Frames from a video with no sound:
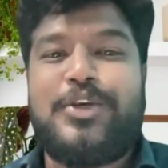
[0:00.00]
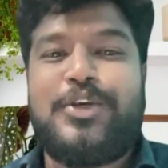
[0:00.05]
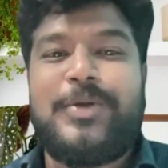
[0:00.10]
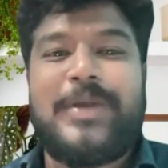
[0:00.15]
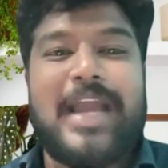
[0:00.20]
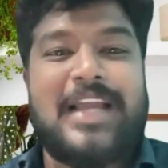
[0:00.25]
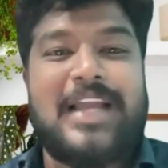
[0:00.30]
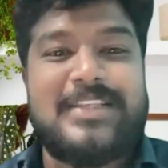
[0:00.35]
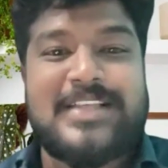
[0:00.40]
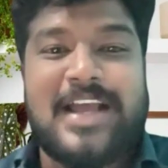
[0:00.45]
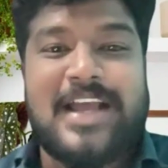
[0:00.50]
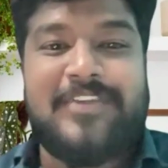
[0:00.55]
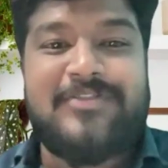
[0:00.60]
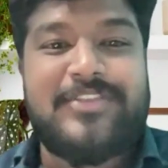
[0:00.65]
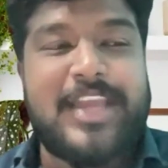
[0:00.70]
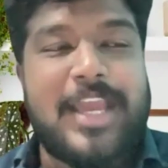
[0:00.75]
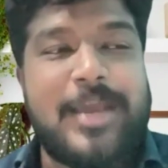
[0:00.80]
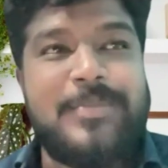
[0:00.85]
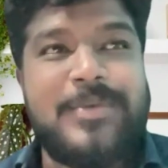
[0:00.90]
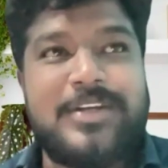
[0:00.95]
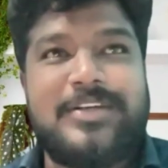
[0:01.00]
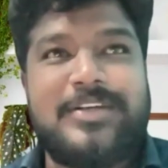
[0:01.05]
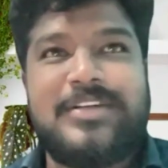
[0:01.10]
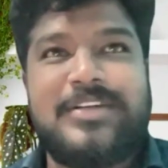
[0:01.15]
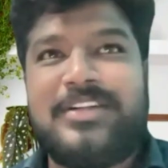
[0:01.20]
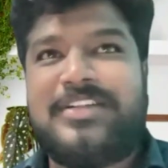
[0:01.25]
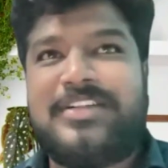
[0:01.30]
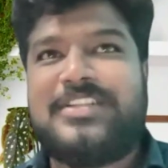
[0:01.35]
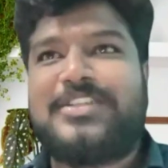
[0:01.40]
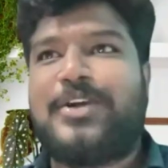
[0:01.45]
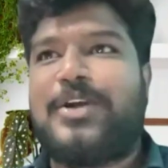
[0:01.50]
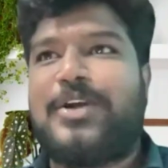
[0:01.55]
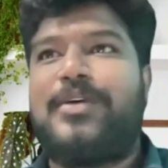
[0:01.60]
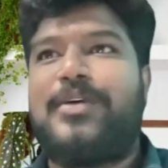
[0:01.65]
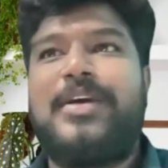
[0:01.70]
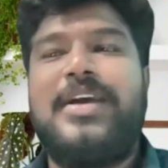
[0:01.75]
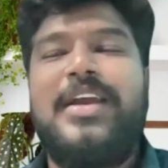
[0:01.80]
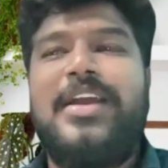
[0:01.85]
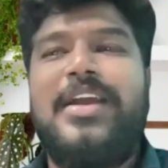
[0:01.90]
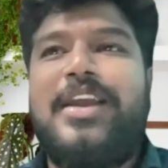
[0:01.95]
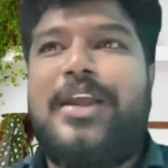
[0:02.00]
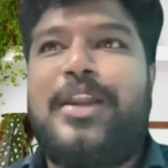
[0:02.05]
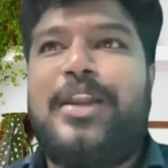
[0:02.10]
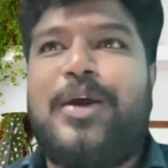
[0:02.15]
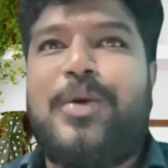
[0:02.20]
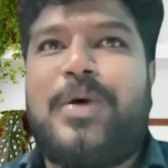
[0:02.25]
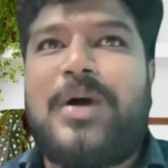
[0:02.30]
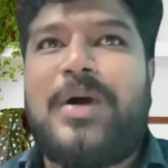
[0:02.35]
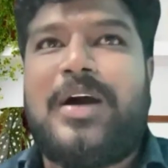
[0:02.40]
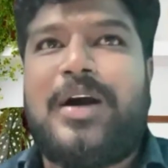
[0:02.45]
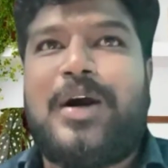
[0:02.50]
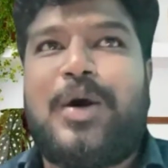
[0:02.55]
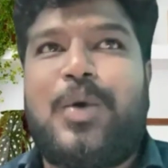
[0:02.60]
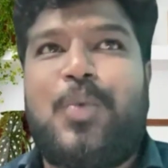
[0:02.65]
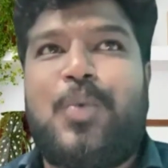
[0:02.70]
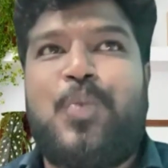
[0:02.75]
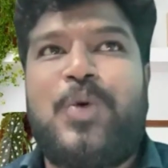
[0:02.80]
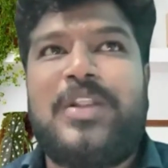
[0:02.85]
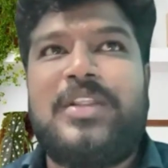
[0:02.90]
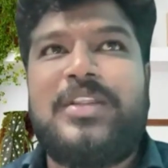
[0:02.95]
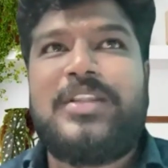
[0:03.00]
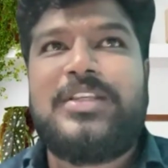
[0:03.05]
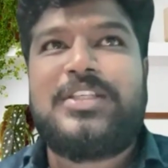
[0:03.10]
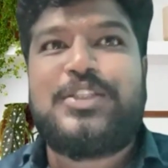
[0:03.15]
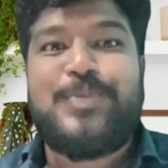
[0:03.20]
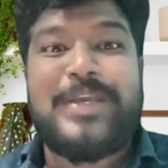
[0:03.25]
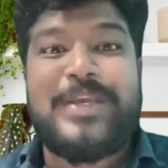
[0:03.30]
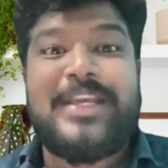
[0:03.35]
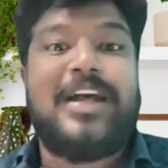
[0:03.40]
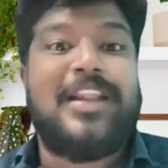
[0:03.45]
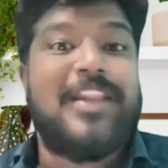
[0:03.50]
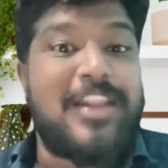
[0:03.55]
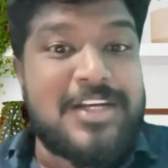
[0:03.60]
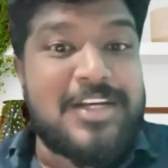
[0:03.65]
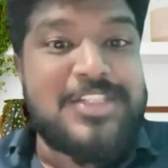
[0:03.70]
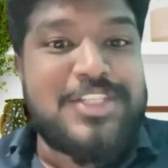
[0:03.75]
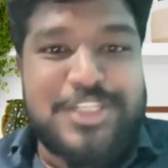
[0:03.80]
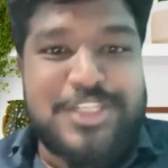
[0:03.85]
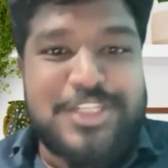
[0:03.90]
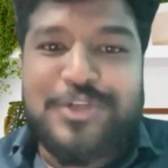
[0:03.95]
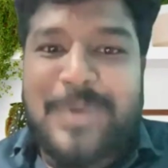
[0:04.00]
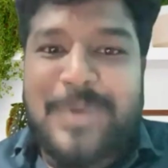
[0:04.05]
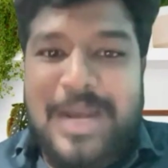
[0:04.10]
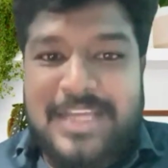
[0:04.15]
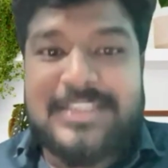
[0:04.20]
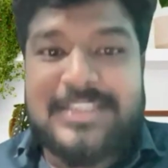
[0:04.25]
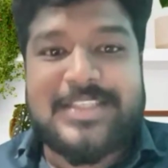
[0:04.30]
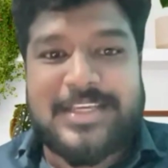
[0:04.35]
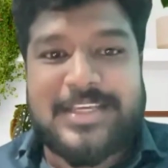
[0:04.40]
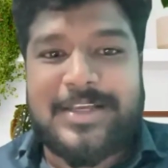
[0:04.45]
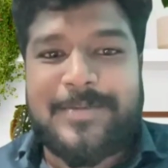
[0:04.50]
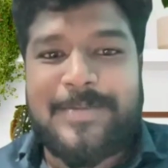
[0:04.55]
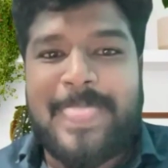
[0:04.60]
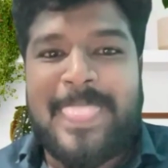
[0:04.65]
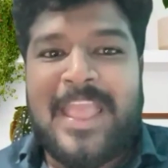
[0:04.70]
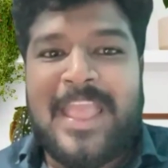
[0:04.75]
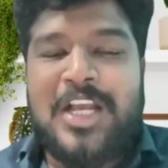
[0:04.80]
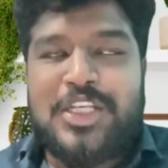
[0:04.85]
Do you guys have chemicals, or will this be allergic to my skin?